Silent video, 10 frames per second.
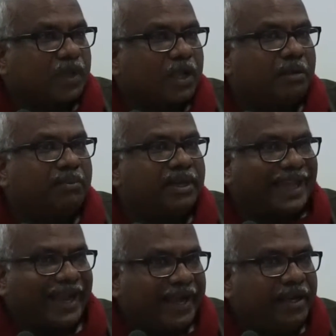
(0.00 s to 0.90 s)
come at
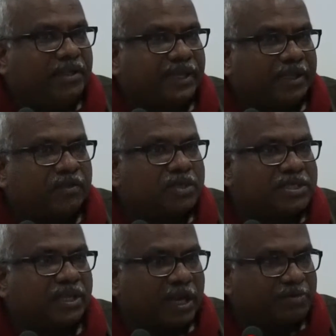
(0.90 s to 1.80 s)
the end that
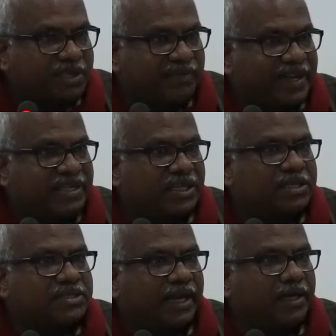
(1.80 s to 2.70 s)
certain
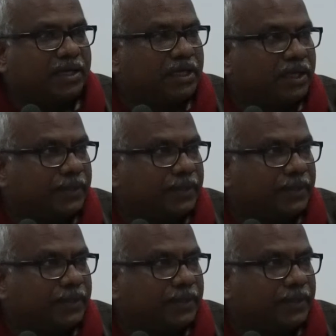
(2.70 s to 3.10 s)
observations and